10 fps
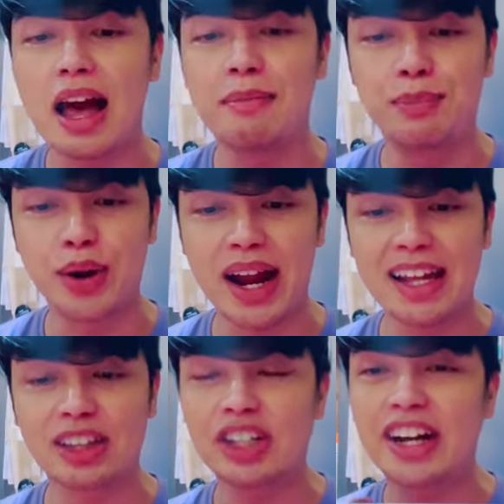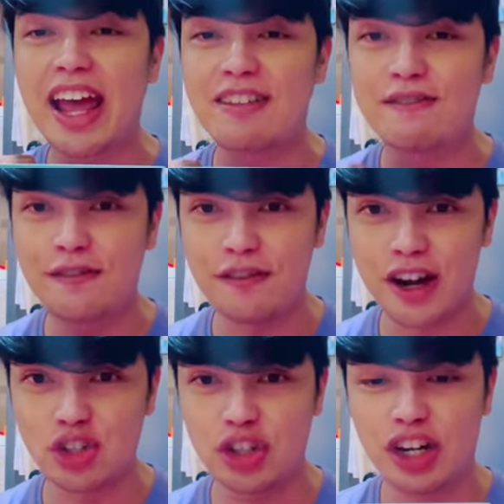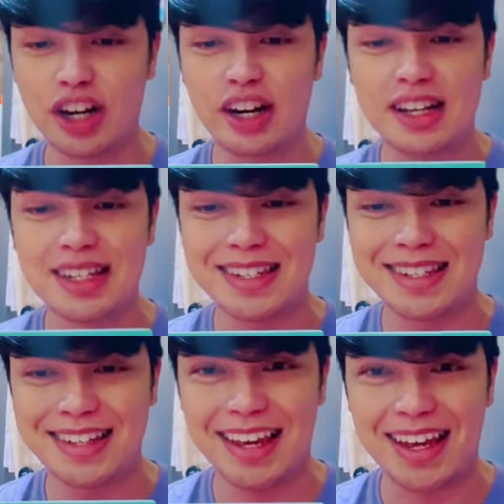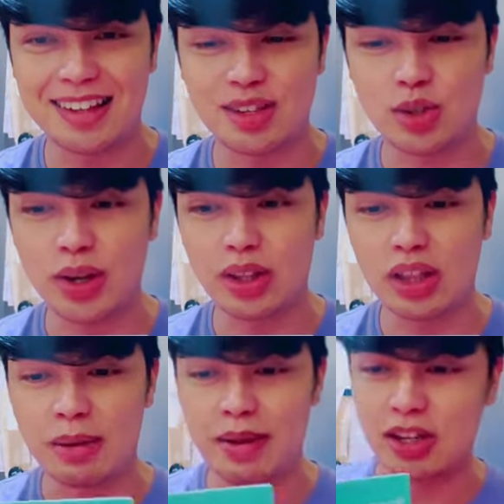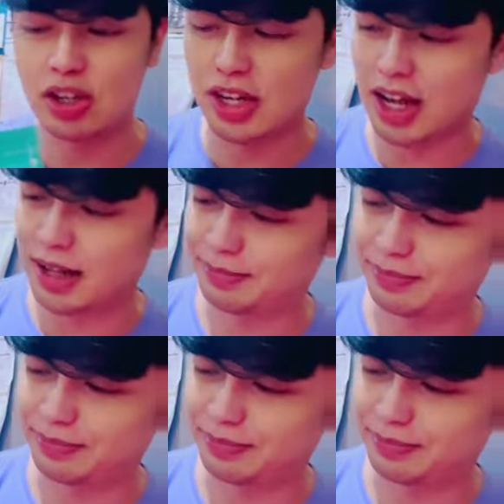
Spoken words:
a brighter and fresher skin. So, ito naman siya.